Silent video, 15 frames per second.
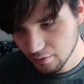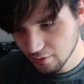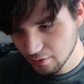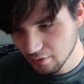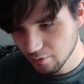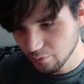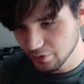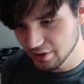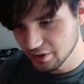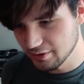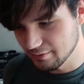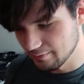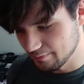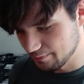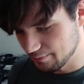
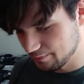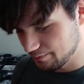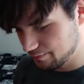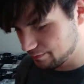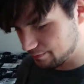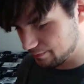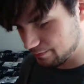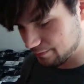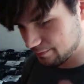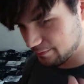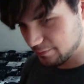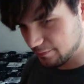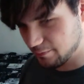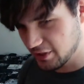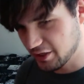when
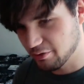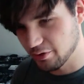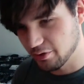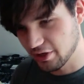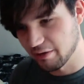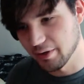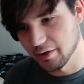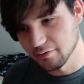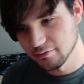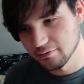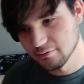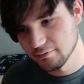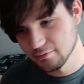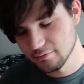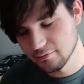Black Widow came out.
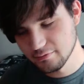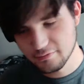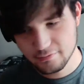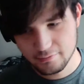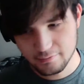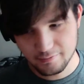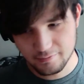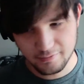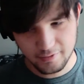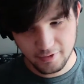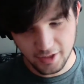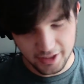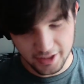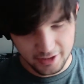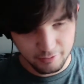
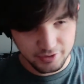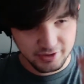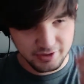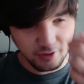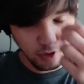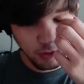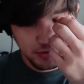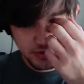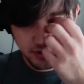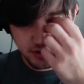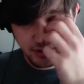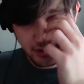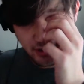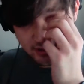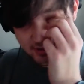Like there was a whole bunch of
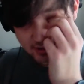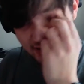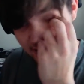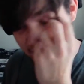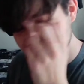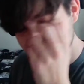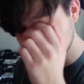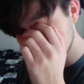deleted scenes,